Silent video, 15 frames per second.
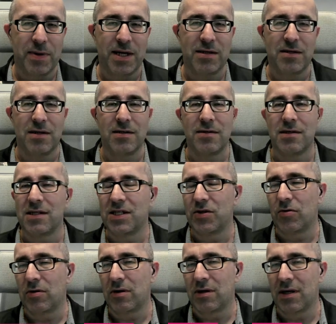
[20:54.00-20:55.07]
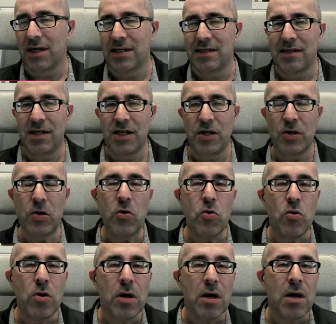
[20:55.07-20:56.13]
maintenance, installing a
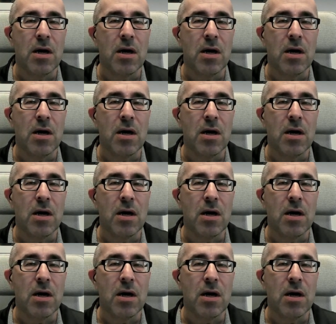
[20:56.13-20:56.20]
CU,